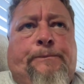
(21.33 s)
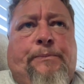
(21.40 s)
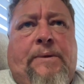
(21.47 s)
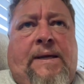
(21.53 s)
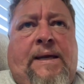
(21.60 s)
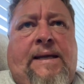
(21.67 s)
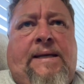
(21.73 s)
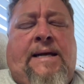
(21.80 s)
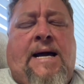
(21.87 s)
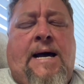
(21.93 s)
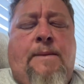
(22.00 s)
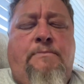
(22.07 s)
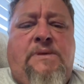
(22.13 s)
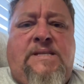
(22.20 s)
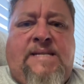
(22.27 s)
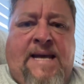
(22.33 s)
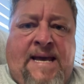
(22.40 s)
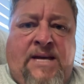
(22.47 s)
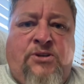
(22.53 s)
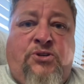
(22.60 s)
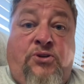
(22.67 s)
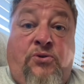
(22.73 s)
It comes
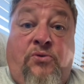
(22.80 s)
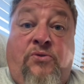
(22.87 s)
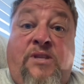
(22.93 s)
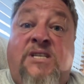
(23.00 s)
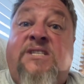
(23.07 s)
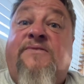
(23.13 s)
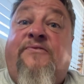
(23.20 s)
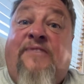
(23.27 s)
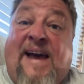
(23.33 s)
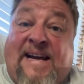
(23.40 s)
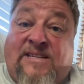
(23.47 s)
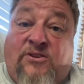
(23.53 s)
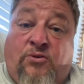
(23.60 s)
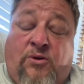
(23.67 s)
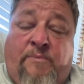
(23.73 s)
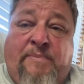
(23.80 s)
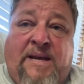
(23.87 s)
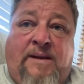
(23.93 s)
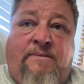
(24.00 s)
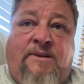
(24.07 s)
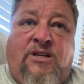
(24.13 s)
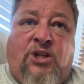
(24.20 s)
down to this factor, a
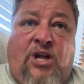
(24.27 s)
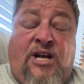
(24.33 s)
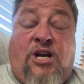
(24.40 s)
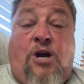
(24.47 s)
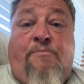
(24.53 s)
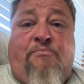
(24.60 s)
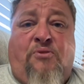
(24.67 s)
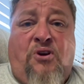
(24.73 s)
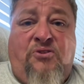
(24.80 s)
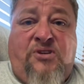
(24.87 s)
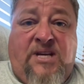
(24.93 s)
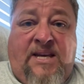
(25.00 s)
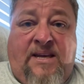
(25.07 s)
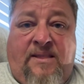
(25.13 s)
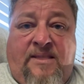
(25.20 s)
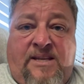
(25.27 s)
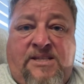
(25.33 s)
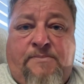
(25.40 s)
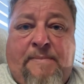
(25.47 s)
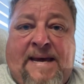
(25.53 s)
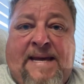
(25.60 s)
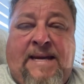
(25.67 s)
big glycoprotein that's
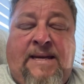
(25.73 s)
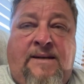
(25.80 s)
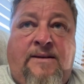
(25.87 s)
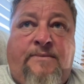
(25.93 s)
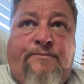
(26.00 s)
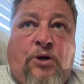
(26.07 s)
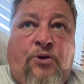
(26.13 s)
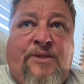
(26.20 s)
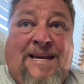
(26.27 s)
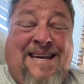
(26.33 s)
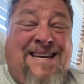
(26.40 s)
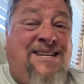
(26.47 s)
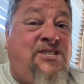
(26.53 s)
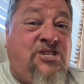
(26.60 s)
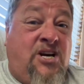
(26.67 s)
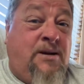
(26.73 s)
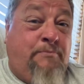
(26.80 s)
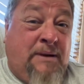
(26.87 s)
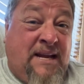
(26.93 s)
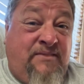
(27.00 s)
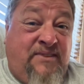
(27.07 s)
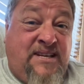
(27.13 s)
made on the inside of
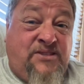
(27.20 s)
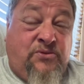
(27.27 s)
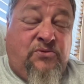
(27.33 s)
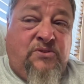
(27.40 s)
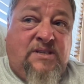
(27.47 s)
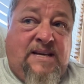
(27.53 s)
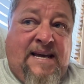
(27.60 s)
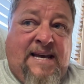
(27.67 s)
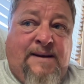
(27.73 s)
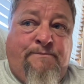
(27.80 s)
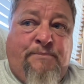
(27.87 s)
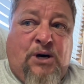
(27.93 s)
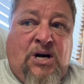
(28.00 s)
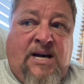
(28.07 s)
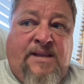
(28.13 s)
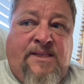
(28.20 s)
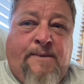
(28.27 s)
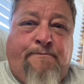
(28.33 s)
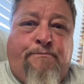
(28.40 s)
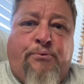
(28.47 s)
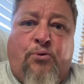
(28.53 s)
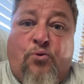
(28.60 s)
blood vessels and by the
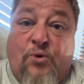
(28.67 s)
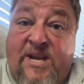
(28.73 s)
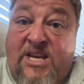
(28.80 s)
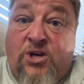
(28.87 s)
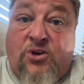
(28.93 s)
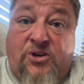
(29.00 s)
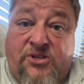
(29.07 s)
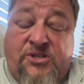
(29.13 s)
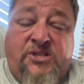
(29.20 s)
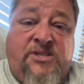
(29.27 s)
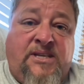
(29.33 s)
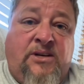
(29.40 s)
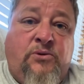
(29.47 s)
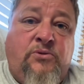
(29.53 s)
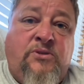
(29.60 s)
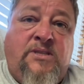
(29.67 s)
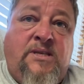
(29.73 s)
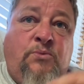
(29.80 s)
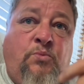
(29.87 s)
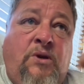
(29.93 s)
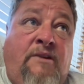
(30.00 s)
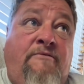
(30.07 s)
precursor cells
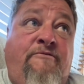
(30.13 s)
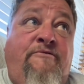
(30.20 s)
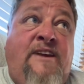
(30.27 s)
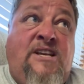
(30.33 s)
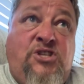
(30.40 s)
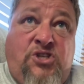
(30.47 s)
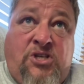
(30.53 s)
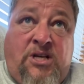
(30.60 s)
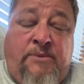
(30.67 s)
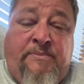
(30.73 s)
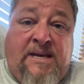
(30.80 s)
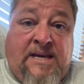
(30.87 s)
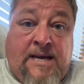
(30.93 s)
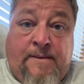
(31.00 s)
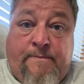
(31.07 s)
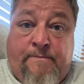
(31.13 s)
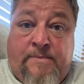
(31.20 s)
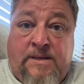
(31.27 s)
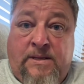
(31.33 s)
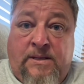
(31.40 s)
that will eventually become